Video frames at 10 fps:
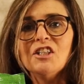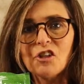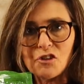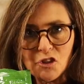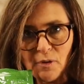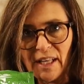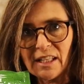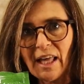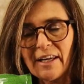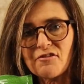you're doing
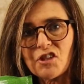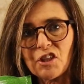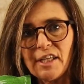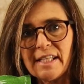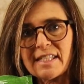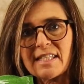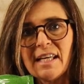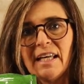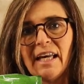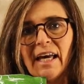a lot of treats
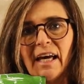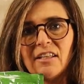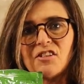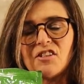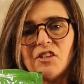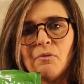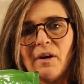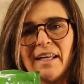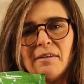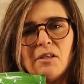and
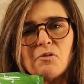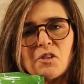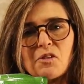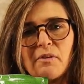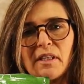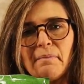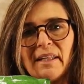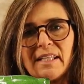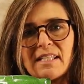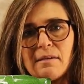you just want their
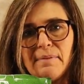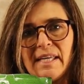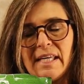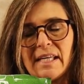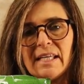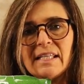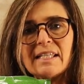belly to be